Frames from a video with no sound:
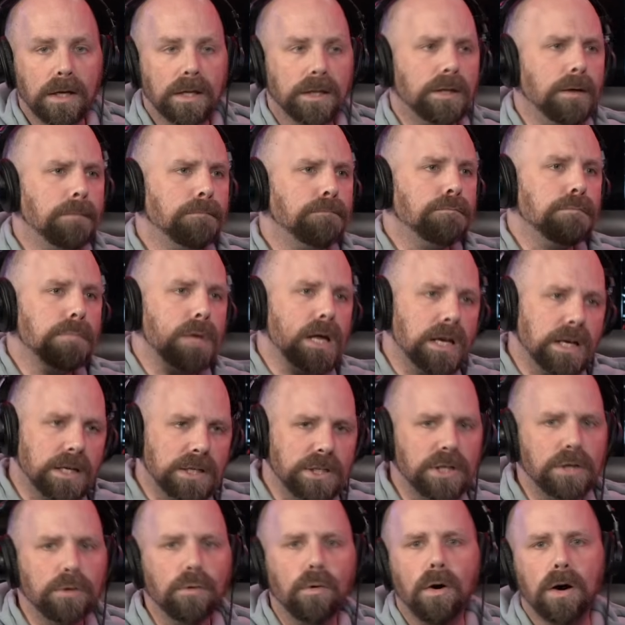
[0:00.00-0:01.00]
The minute
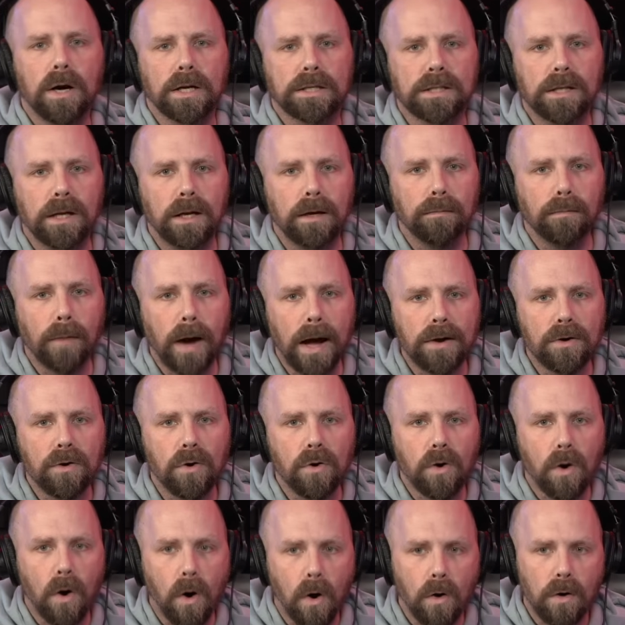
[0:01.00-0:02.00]
she walks in,
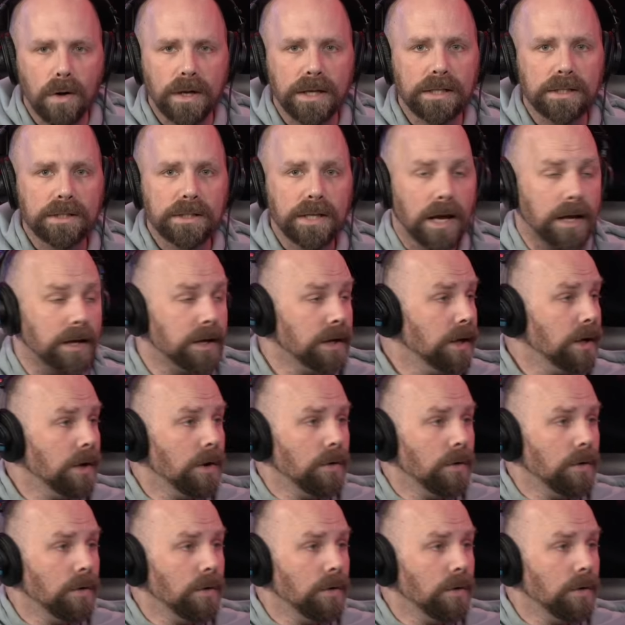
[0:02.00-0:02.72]
Michael Cole can say,